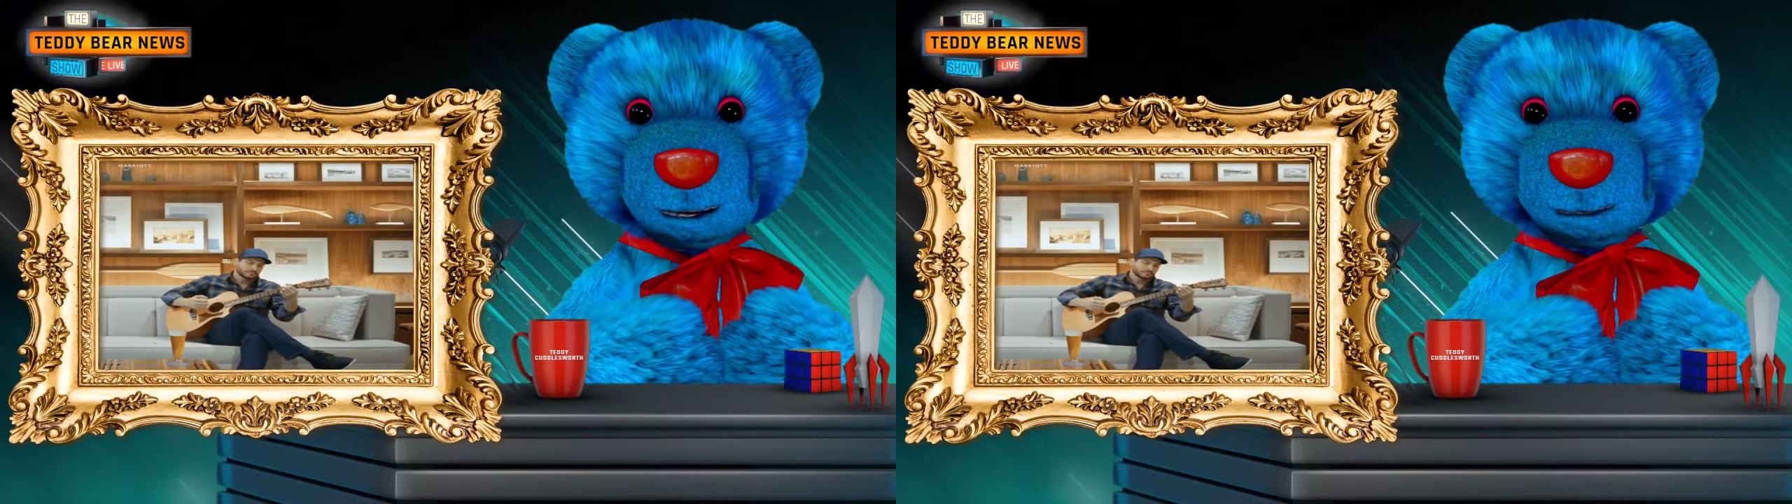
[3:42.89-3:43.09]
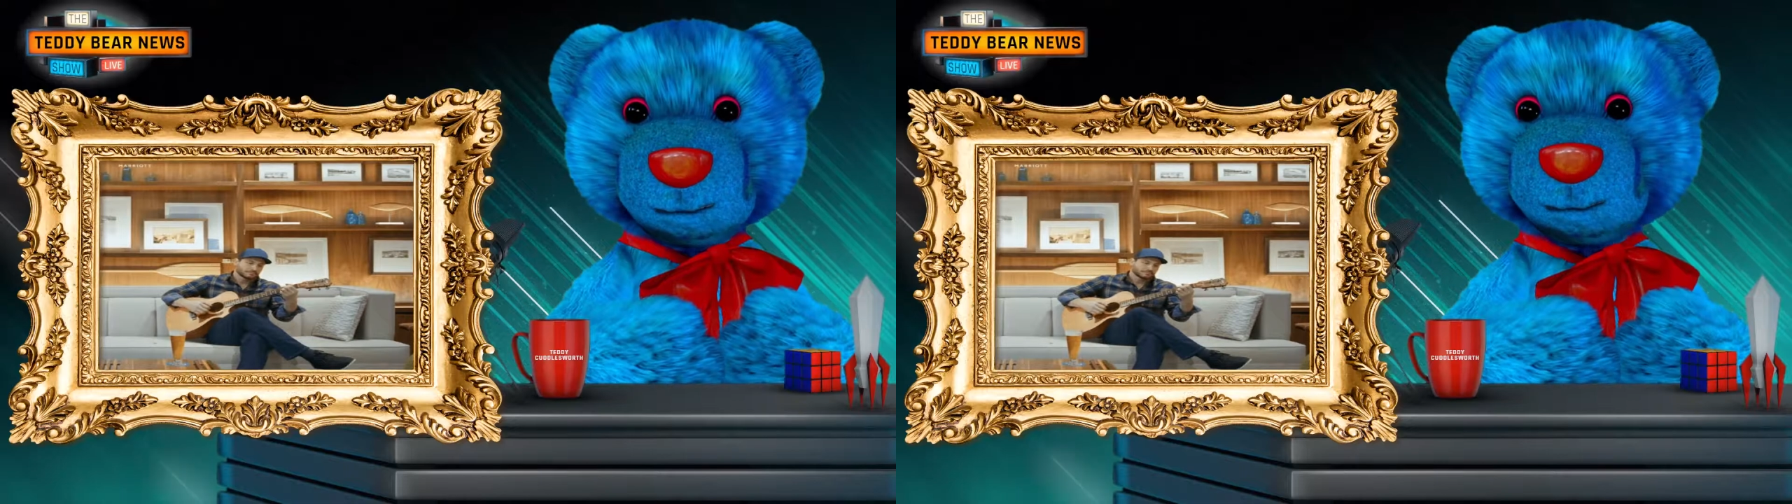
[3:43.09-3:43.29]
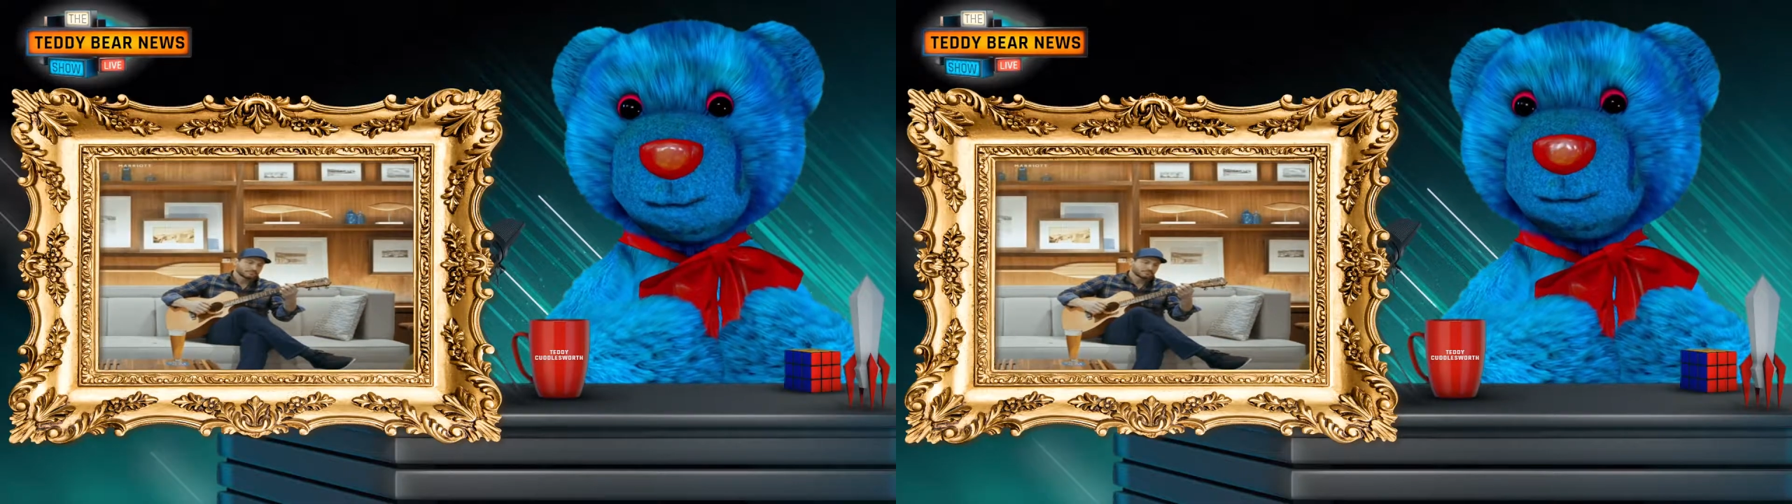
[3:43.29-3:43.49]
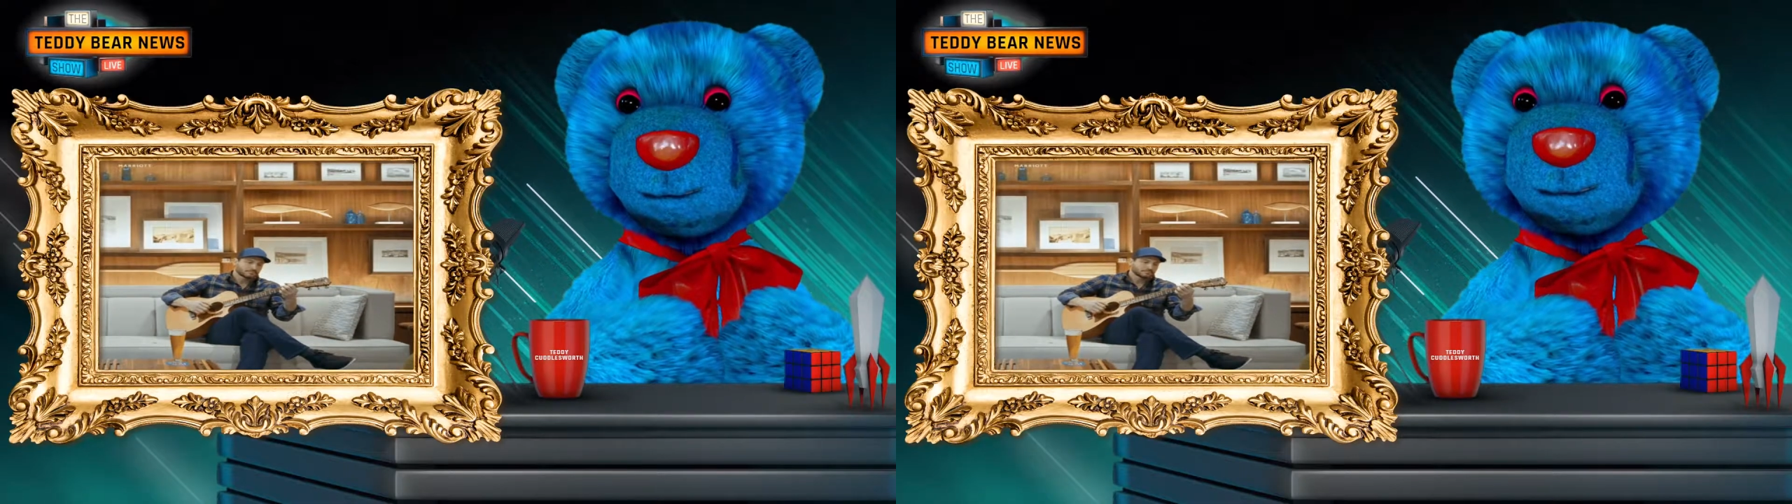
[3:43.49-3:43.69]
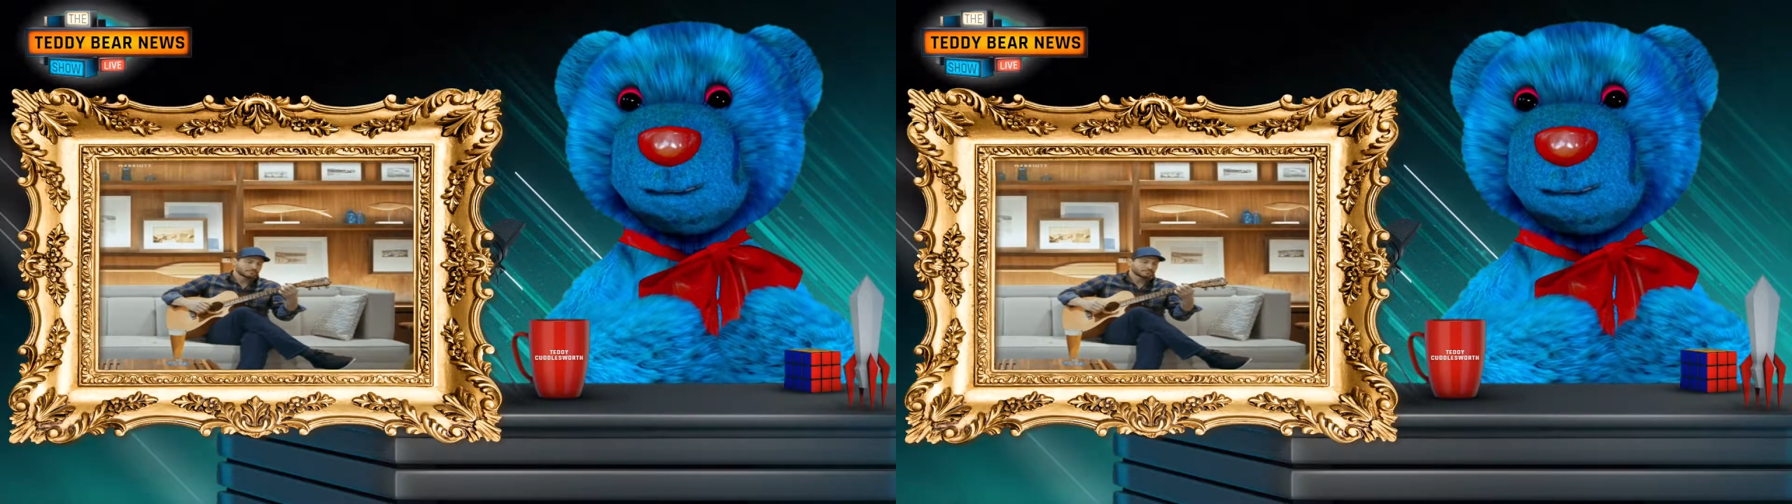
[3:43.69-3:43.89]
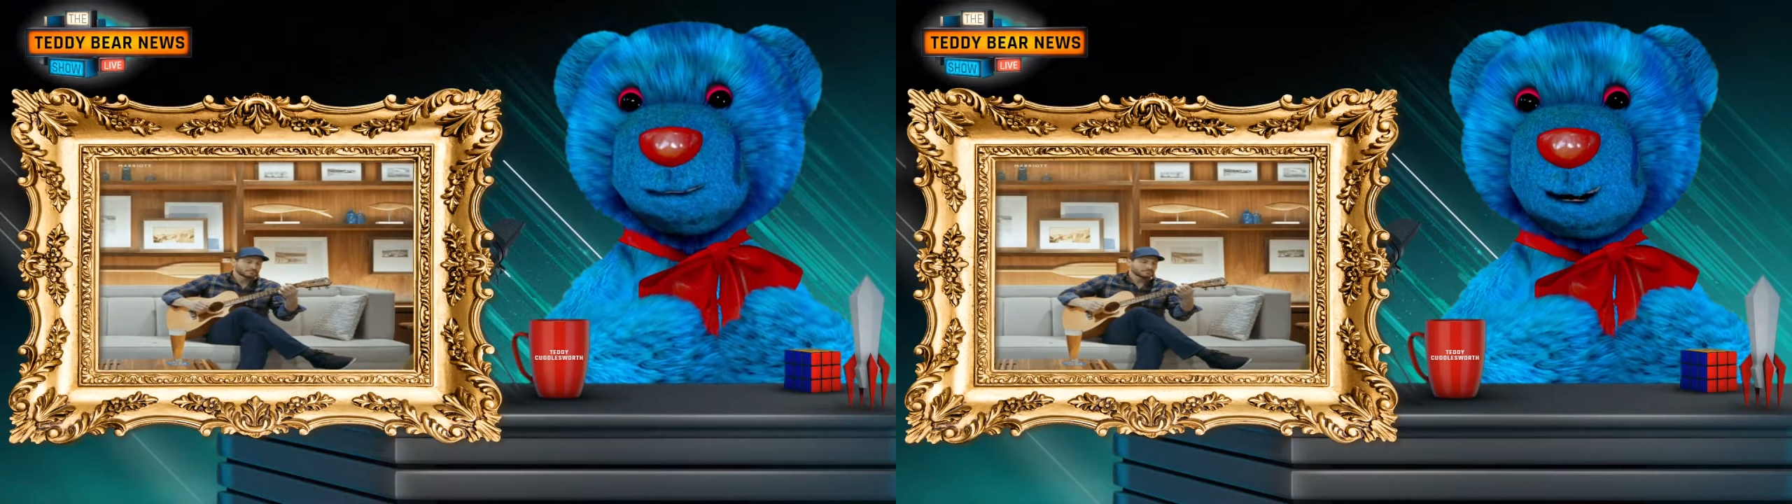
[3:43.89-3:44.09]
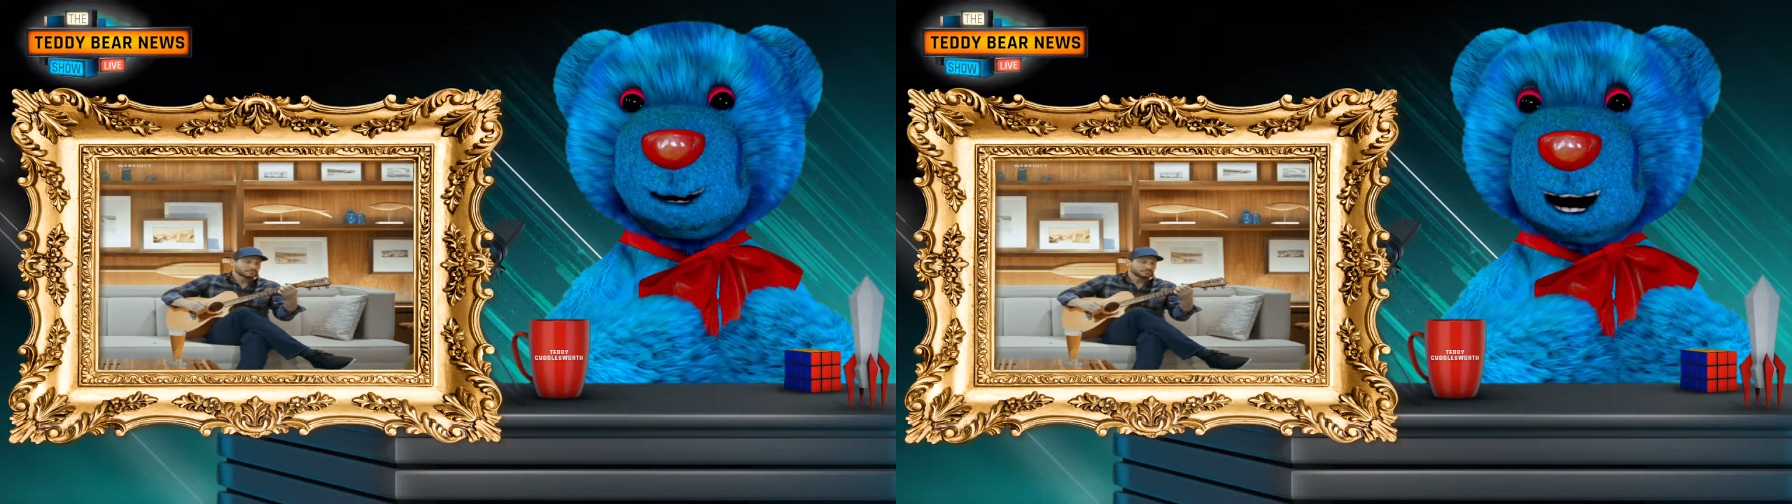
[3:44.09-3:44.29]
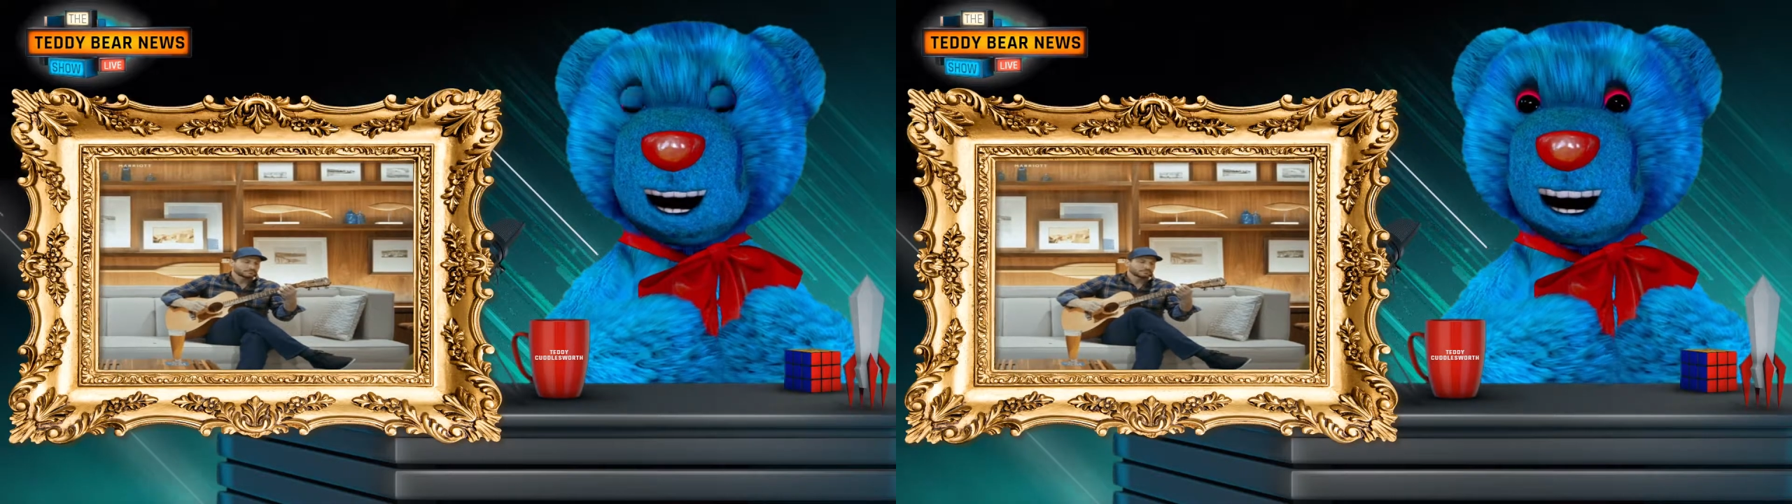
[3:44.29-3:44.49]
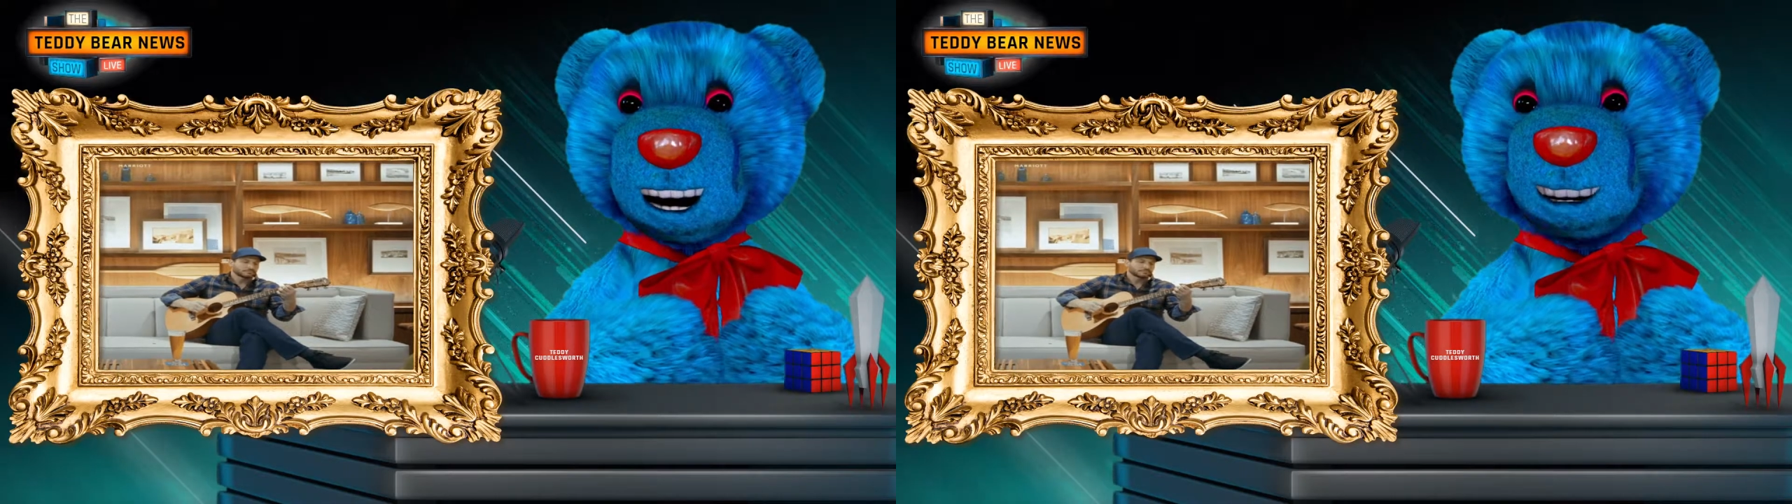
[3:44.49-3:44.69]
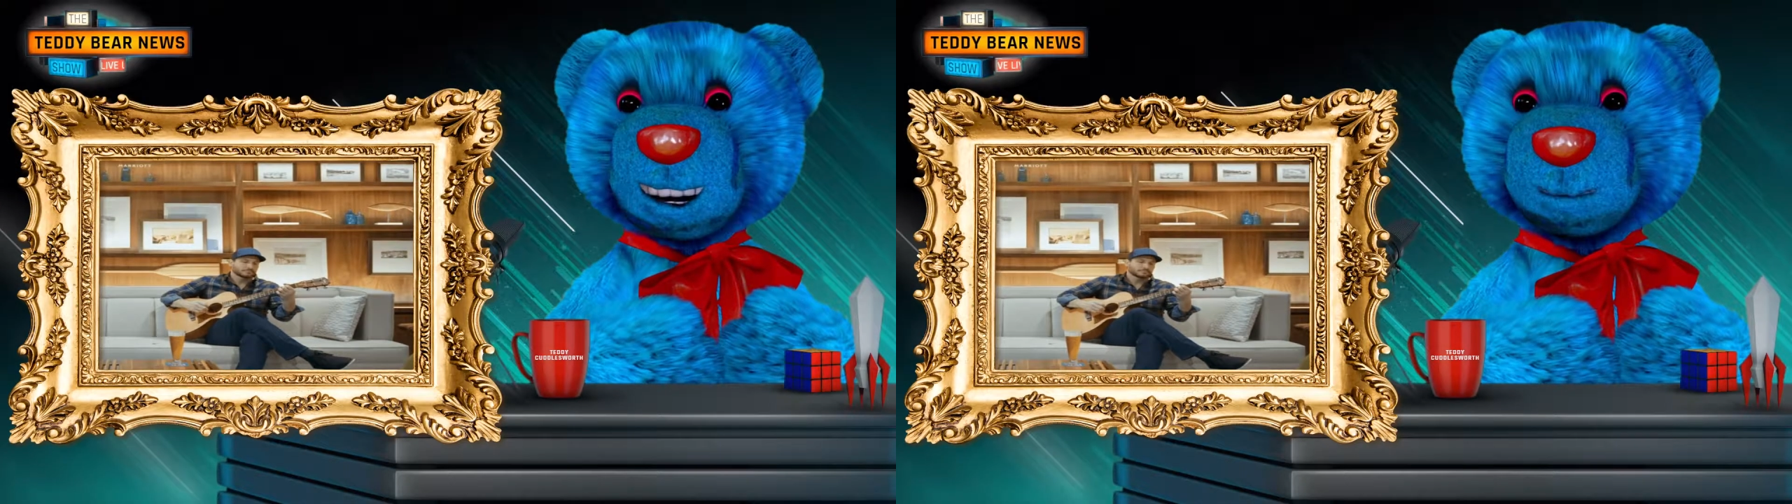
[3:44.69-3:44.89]
We'll see you
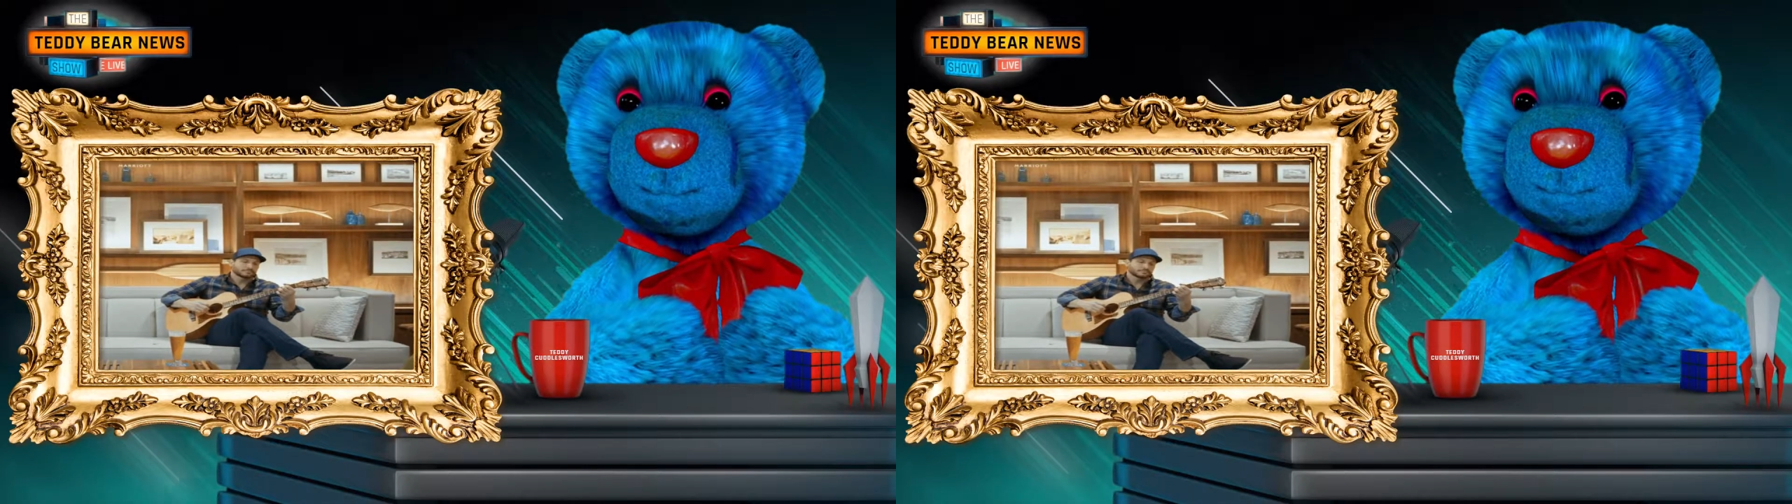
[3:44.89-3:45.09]
next time.